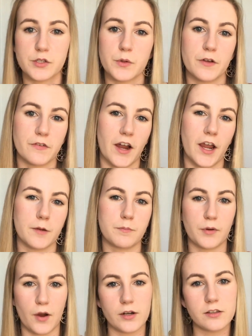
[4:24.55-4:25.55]
So if I had
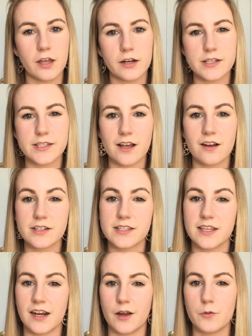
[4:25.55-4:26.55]
brought a lot of socks,
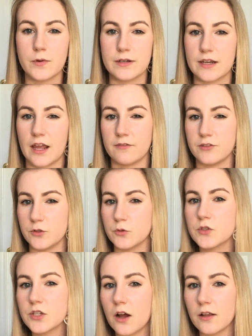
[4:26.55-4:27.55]
then I wouldn't have
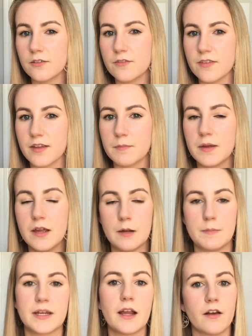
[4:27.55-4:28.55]
used all of them
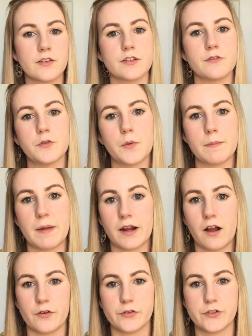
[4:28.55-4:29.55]
because of the way my
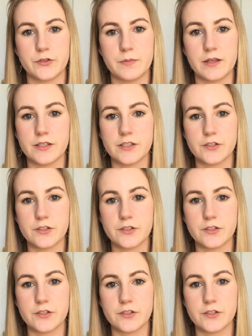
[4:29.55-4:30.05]
costume is.